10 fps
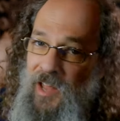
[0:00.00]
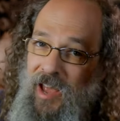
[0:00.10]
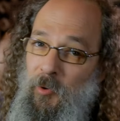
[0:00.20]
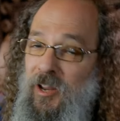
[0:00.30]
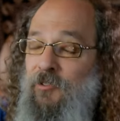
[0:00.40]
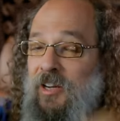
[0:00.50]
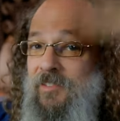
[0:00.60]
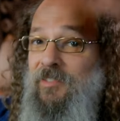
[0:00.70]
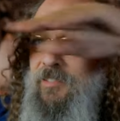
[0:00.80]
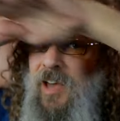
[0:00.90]
And whatever
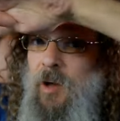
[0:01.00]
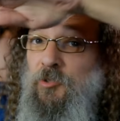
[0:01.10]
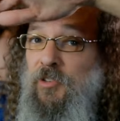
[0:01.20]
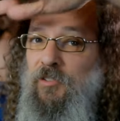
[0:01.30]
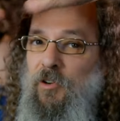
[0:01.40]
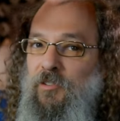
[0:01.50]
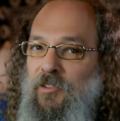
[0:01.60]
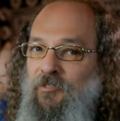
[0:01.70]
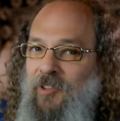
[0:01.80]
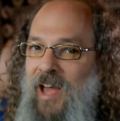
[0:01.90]
hits the top just starts
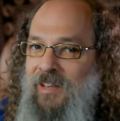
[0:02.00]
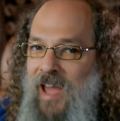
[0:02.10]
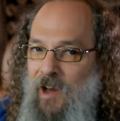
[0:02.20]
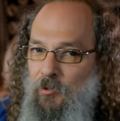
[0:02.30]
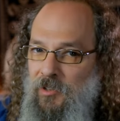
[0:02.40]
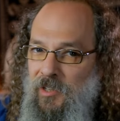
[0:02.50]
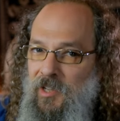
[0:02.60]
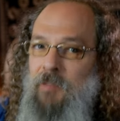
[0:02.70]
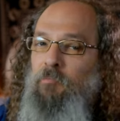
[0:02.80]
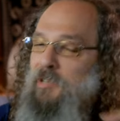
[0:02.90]
to flatten out,
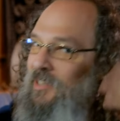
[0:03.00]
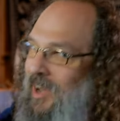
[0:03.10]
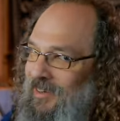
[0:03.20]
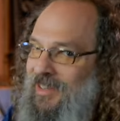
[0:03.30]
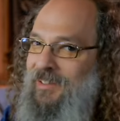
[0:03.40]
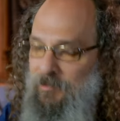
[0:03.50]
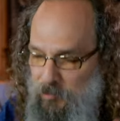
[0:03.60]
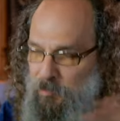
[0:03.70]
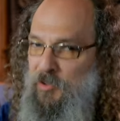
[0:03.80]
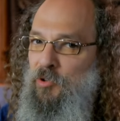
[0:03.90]
but not in a
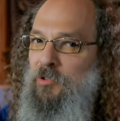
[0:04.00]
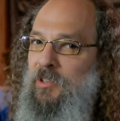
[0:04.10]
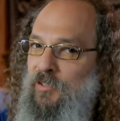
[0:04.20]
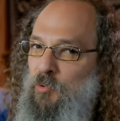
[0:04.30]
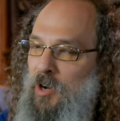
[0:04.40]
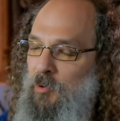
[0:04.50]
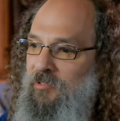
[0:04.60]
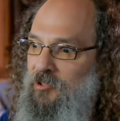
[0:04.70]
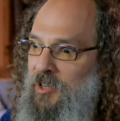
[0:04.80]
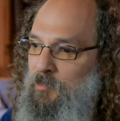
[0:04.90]
purely square
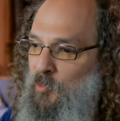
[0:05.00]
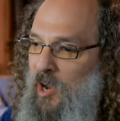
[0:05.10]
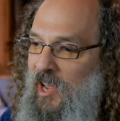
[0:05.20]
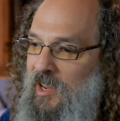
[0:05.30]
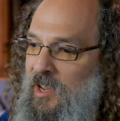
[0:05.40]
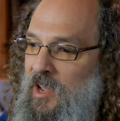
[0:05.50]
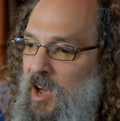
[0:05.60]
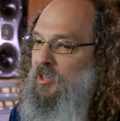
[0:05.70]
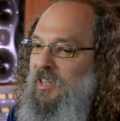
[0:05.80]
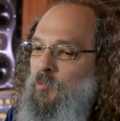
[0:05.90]
wave clipped way.
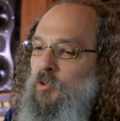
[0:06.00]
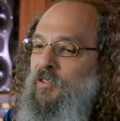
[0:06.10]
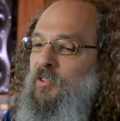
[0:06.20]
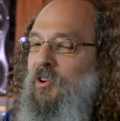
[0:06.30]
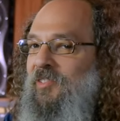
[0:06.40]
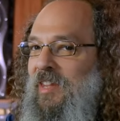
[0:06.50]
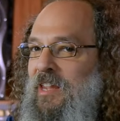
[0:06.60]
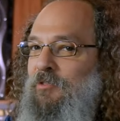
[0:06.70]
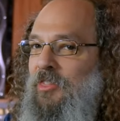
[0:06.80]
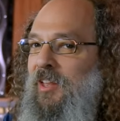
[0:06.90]
It will start to
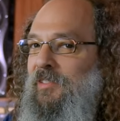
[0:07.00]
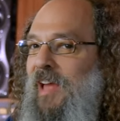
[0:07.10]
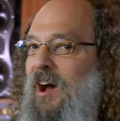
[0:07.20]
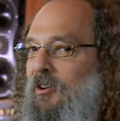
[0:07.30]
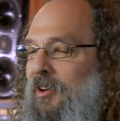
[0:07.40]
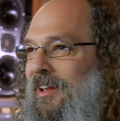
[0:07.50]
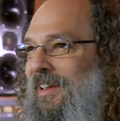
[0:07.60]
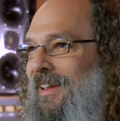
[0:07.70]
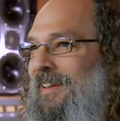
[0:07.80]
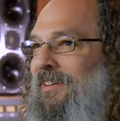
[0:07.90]
even things out
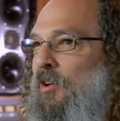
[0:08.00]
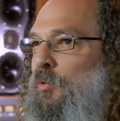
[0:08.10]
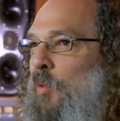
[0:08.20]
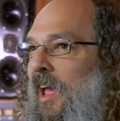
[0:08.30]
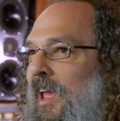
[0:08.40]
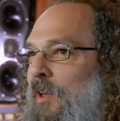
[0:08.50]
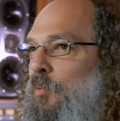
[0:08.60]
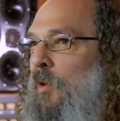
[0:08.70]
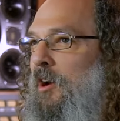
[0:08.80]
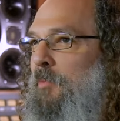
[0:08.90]
in a way
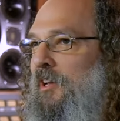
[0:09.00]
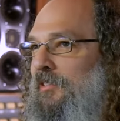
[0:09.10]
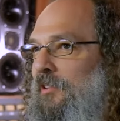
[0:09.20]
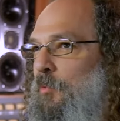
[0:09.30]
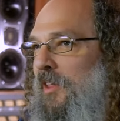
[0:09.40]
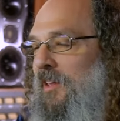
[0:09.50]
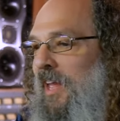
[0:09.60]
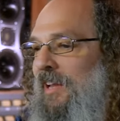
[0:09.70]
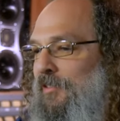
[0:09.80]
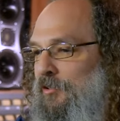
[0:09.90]
where, because of the way the
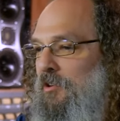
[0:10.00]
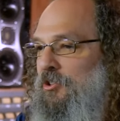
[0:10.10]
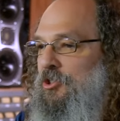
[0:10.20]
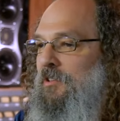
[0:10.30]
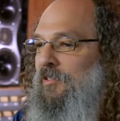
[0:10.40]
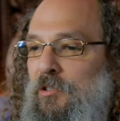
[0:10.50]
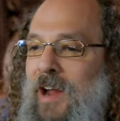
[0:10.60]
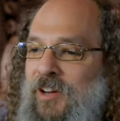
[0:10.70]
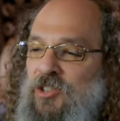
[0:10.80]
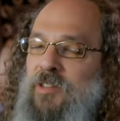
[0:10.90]
gain structure is, you're
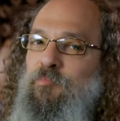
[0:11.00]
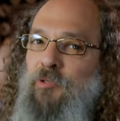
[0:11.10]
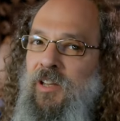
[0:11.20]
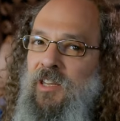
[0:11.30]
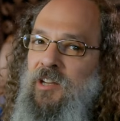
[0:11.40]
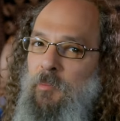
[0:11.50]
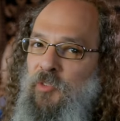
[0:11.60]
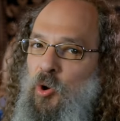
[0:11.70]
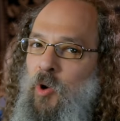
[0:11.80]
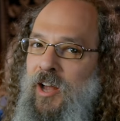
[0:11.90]
actually bringing up
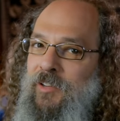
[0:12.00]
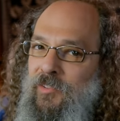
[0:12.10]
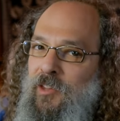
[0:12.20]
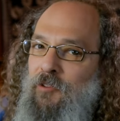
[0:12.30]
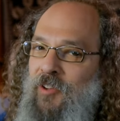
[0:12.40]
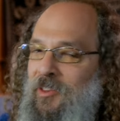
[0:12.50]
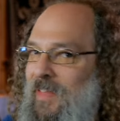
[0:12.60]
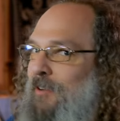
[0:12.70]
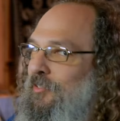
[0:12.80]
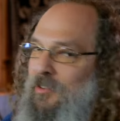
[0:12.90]
the quiet stuff and the
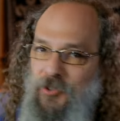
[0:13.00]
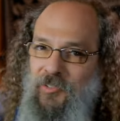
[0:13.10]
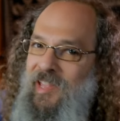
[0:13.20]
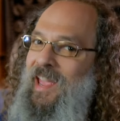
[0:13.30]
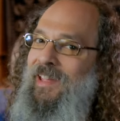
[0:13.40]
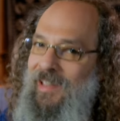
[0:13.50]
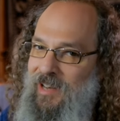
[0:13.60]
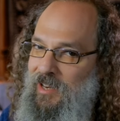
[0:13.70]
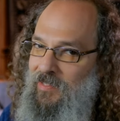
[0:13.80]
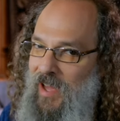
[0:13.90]
loud stuff just can't get
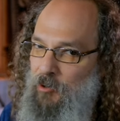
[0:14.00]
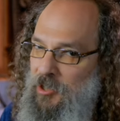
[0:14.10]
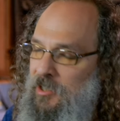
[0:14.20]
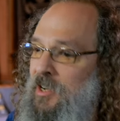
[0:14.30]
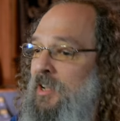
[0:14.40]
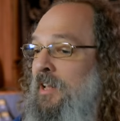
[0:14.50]
any louder.